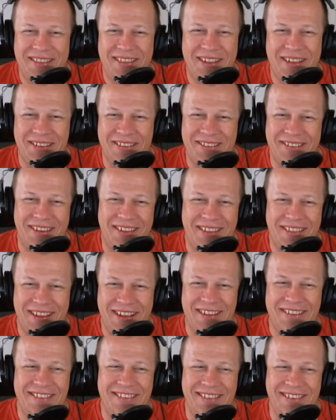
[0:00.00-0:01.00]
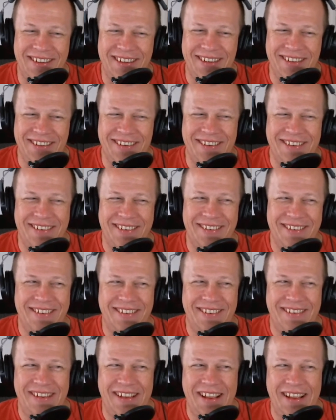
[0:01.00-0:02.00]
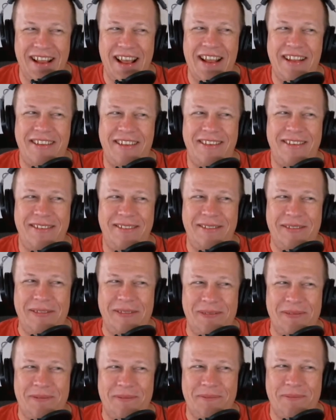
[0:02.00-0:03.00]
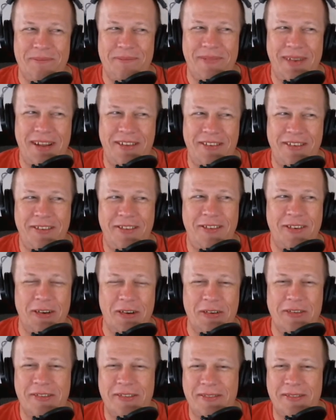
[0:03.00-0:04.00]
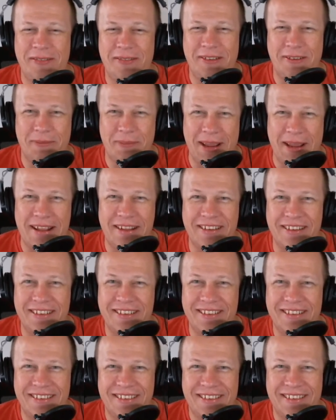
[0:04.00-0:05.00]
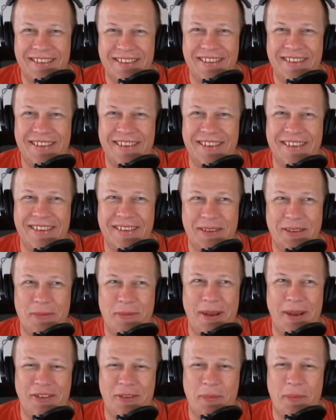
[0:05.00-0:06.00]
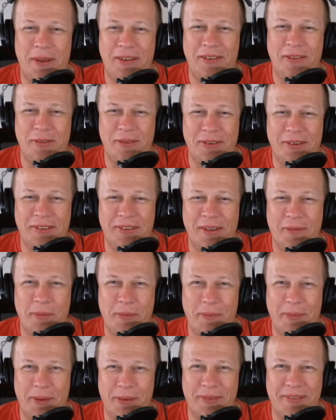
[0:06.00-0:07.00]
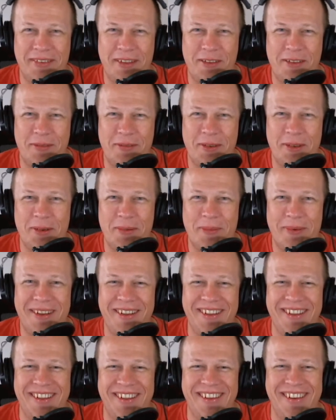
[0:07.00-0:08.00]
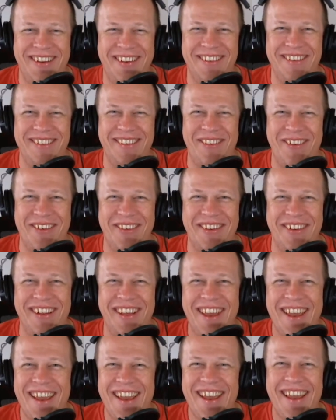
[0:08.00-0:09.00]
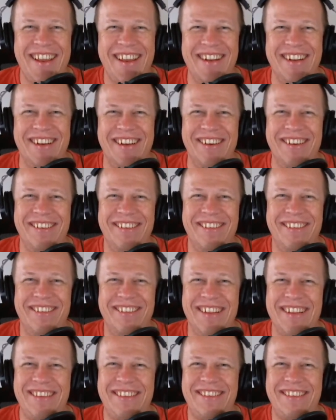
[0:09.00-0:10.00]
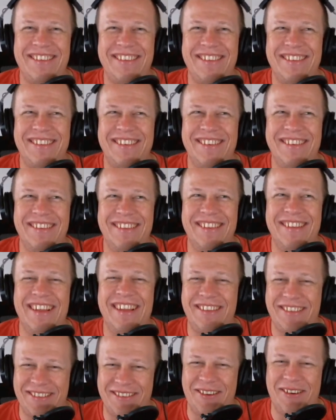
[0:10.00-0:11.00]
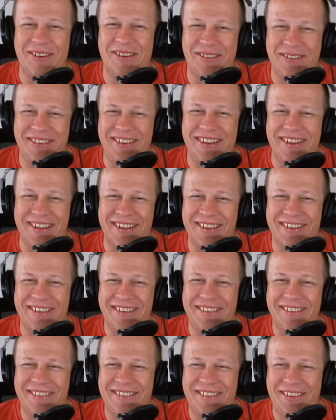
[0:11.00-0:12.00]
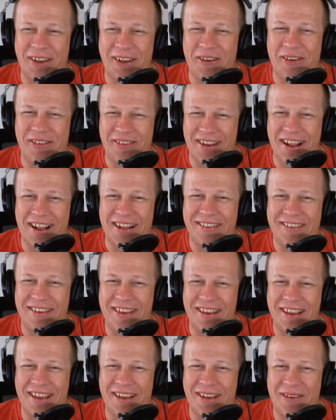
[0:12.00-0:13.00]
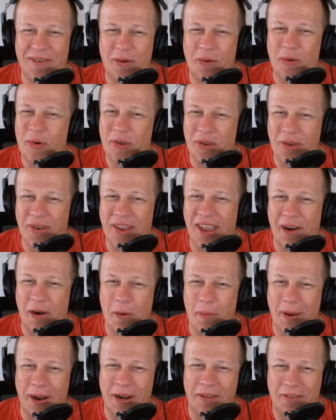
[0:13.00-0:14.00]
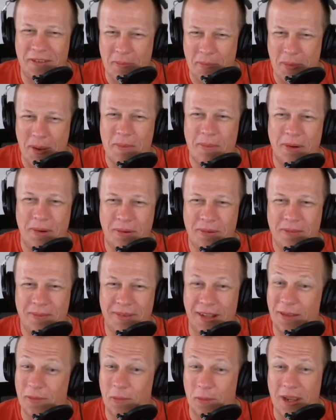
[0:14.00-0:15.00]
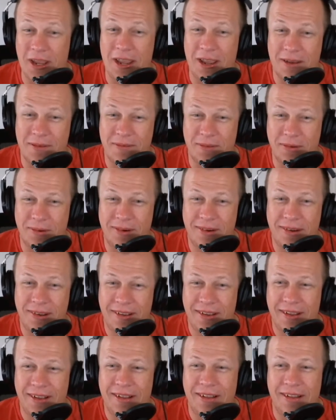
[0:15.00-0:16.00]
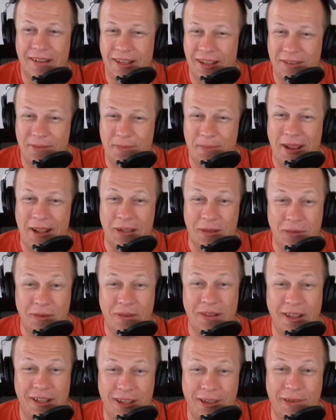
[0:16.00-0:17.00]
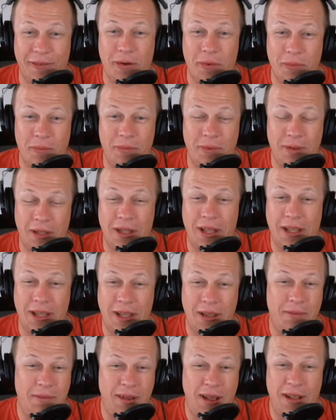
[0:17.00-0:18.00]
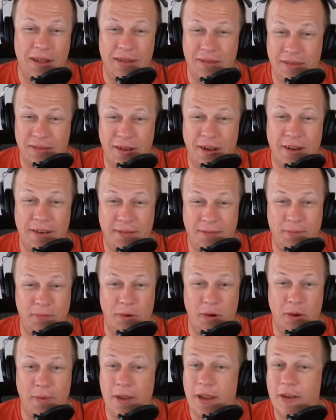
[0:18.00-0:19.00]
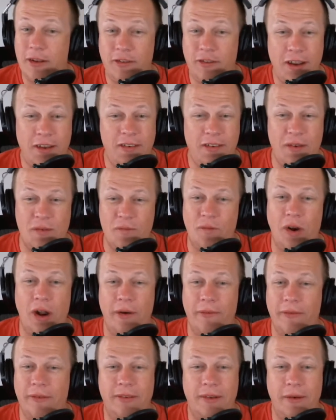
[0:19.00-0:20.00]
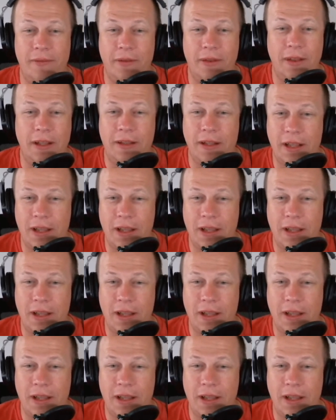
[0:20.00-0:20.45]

I think it's. I think it's like, it, it's. It just shows to me that the the Magic Pixel dudes have a bit of a sense of humor because they're going, you know, let's let's not you know go nuts here. All you care about is the pinball. That's what you're here for. Yeah. Let's make it look like you're in a like a, a nice room. And you can change the environments and everything.